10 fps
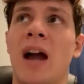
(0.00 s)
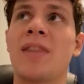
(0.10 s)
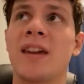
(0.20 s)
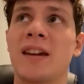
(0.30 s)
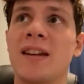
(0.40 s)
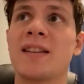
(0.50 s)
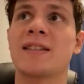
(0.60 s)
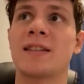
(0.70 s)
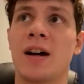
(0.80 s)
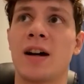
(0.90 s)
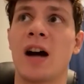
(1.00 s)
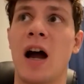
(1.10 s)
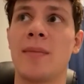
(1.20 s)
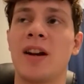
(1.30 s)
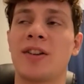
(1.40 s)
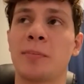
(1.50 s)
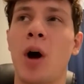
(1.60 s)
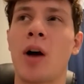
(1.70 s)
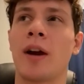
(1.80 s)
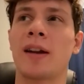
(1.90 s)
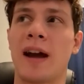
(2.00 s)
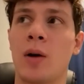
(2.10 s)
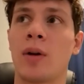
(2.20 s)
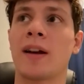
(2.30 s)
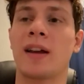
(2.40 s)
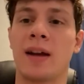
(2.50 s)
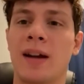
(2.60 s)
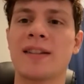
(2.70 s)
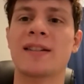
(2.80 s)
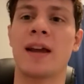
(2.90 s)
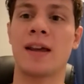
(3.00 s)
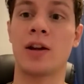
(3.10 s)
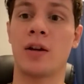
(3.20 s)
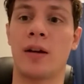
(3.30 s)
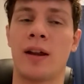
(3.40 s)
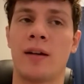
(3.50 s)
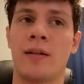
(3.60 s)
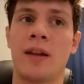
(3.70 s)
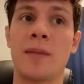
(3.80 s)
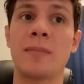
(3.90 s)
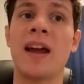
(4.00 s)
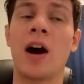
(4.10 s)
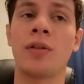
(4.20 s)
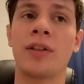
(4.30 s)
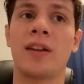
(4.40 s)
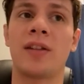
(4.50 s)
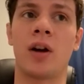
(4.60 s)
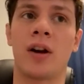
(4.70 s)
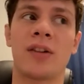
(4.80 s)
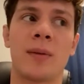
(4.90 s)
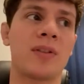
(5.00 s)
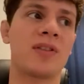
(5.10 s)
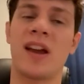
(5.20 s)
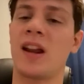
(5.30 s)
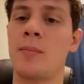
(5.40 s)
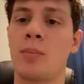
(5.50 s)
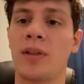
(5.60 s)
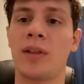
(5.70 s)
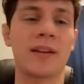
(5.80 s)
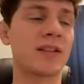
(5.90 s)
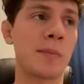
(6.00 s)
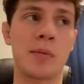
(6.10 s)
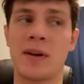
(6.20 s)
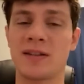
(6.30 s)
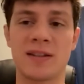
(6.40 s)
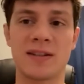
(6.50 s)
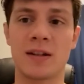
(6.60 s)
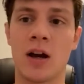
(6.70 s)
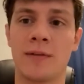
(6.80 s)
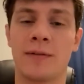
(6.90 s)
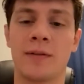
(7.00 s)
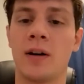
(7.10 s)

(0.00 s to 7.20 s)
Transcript: I think it's, uh, I'm in a spot right now where I can kind of stay here and, and be healthy as long as I'm staying up with like supplements and stuff.